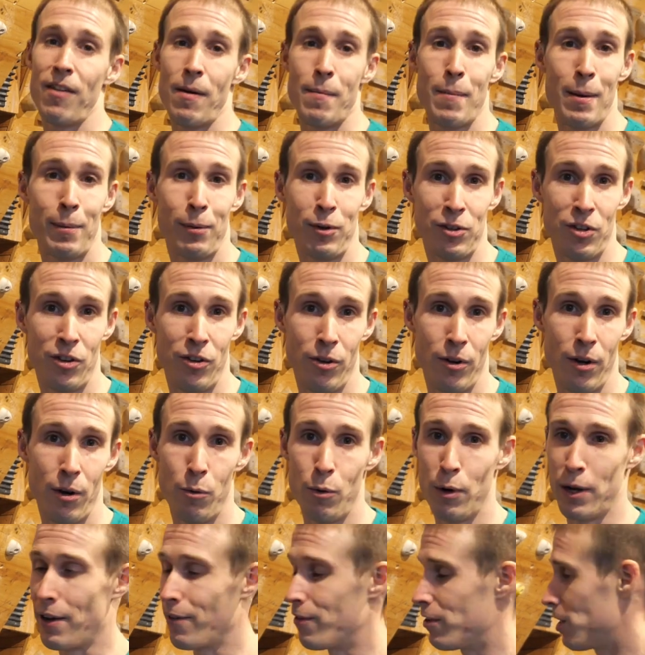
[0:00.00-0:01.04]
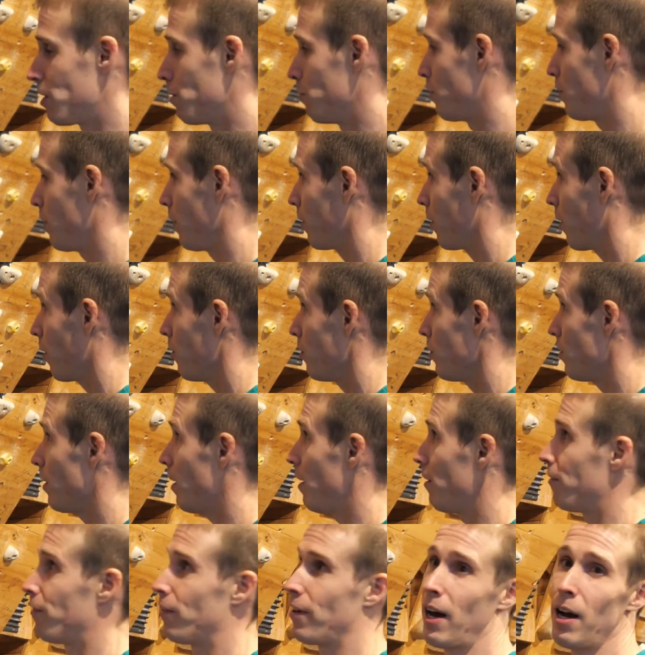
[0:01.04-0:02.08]
I'm able to do it, we'll give it some sin goes.
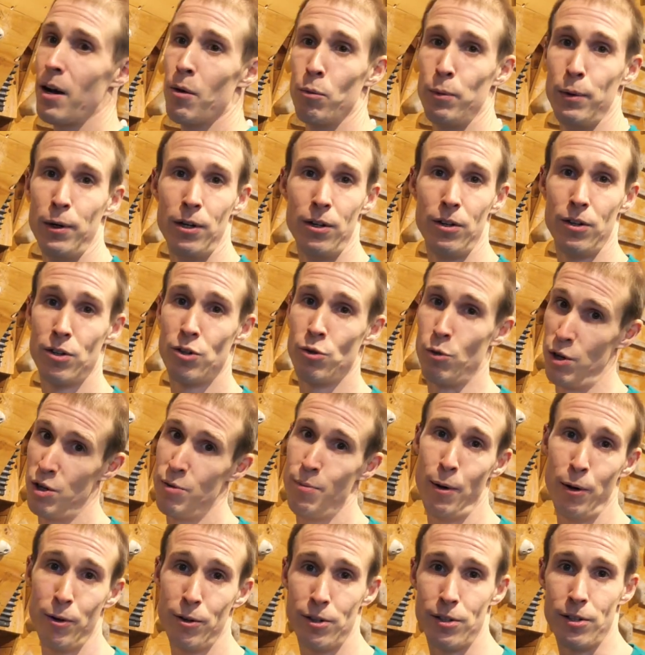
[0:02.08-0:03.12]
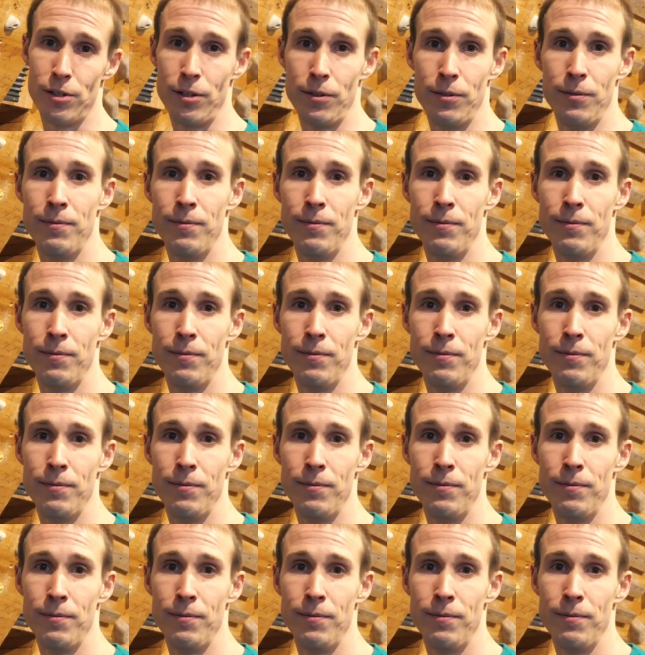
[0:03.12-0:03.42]
If not, we'll switch boulders.